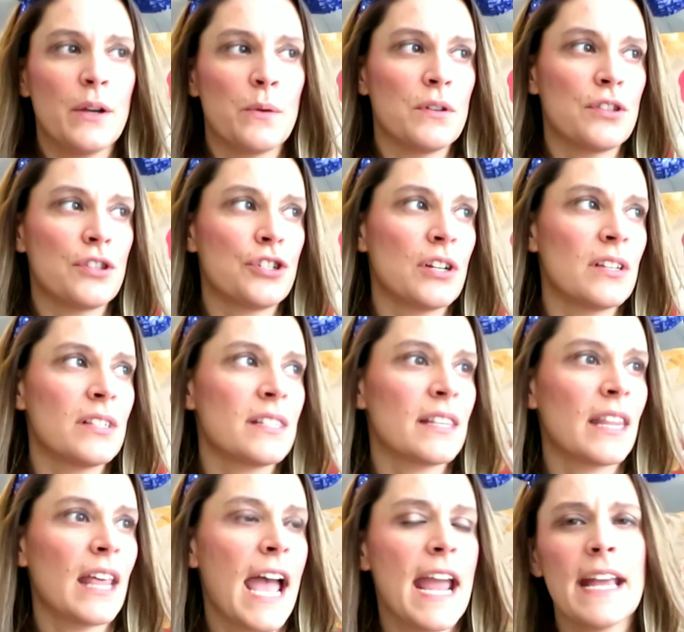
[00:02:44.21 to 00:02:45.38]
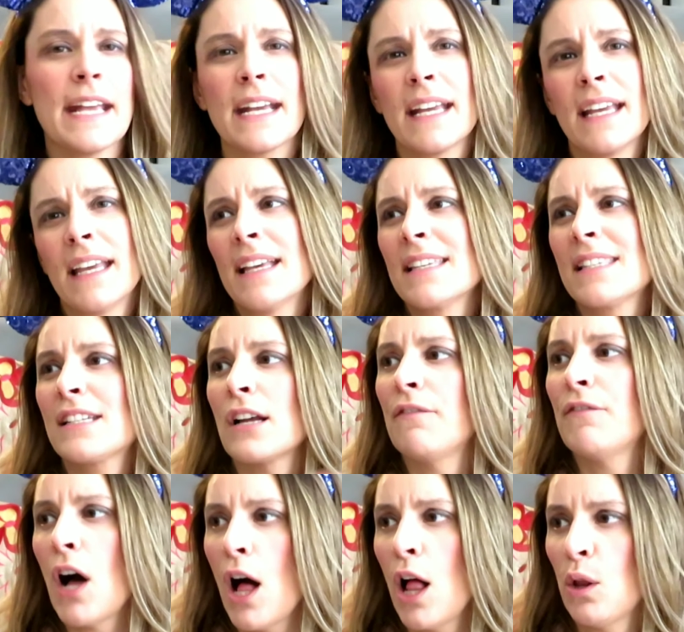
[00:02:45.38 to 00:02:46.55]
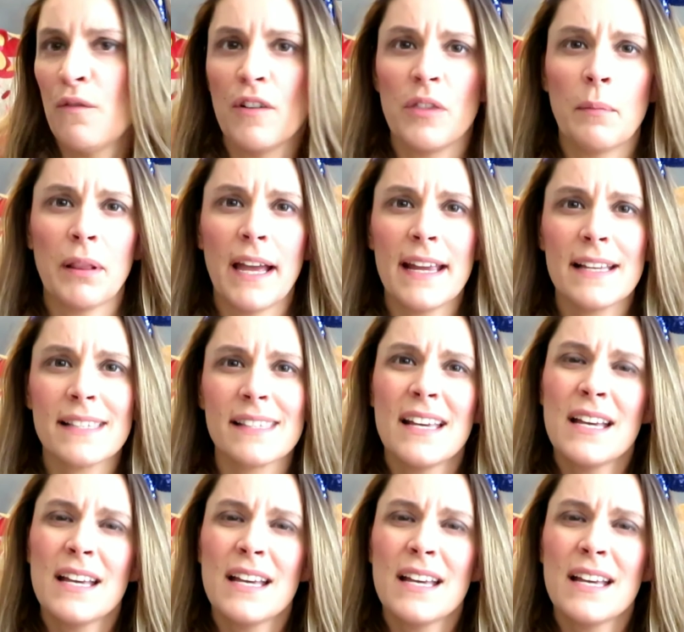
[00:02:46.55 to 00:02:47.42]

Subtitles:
There was just like stuff all over the place.